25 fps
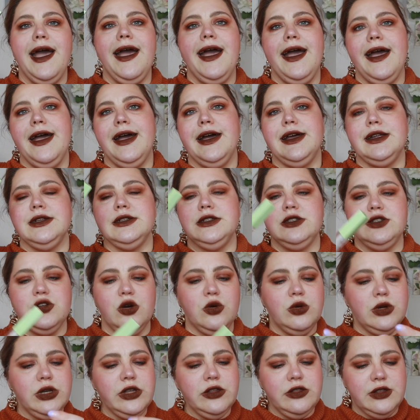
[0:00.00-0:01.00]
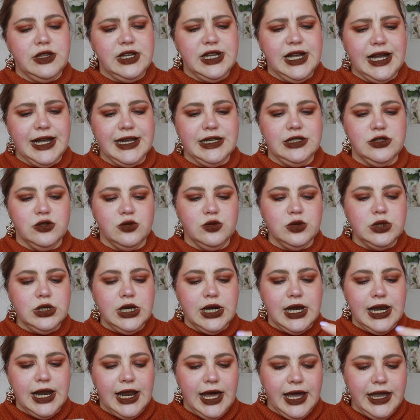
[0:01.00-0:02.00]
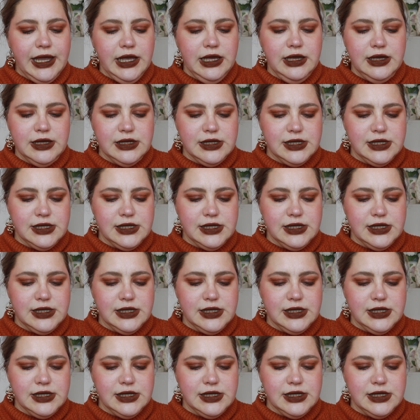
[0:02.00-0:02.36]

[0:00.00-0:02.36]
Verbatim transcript: and the only thing I don't like